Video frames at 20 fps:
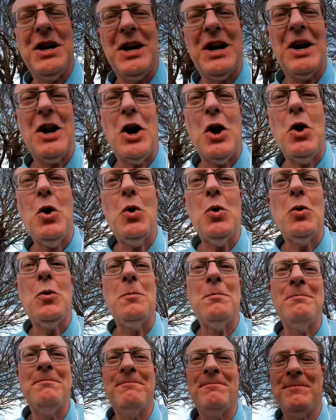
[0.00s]
at home
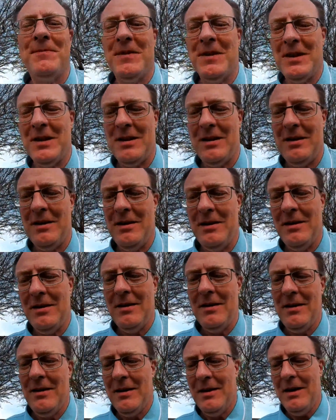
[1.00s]

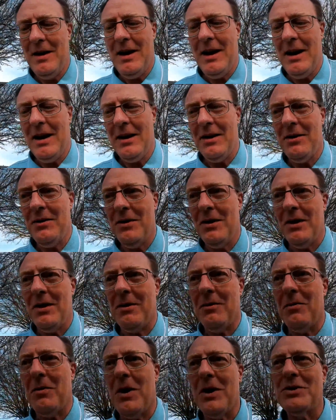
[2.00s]
and
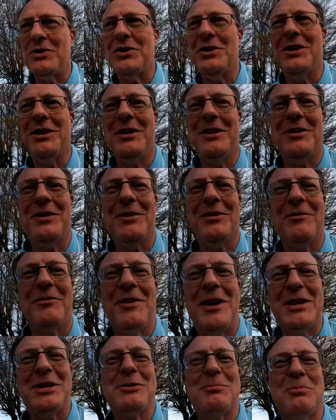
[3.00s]
watching it on
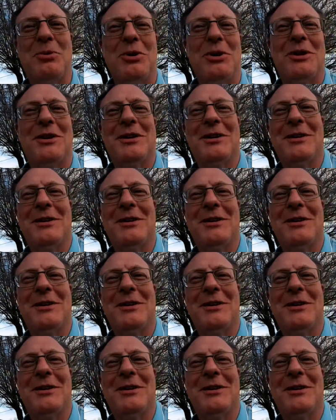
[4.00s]
Facebook.